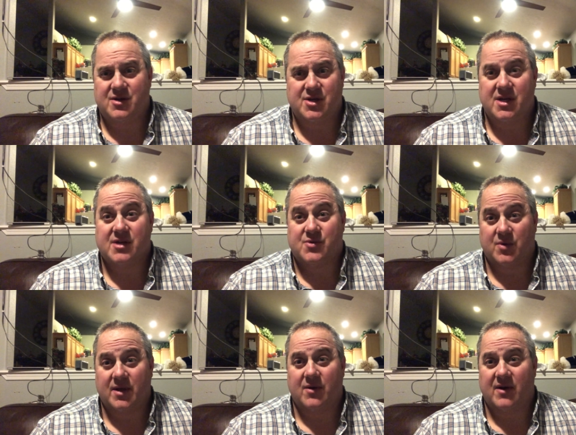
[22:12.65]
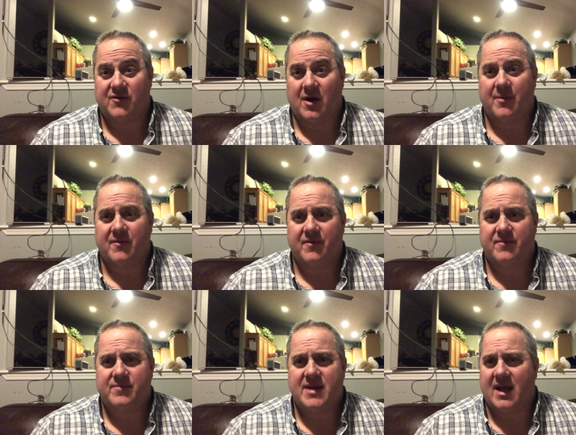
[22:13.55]
she does a really great job of
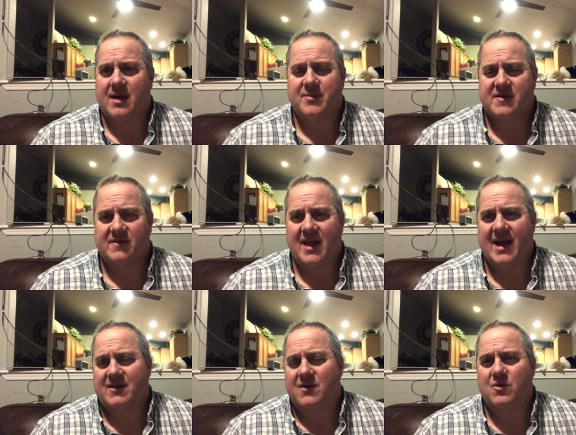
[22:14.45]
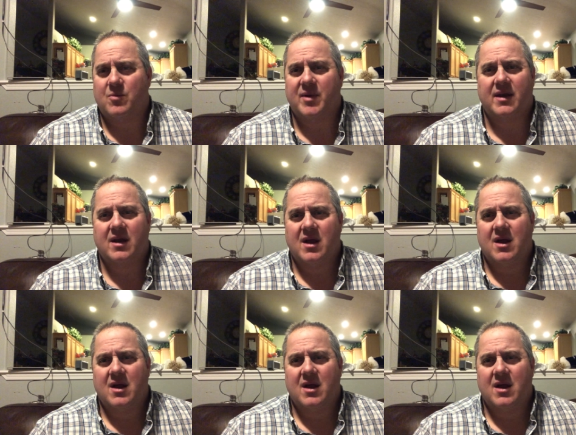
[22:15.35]
taking up the slack too, but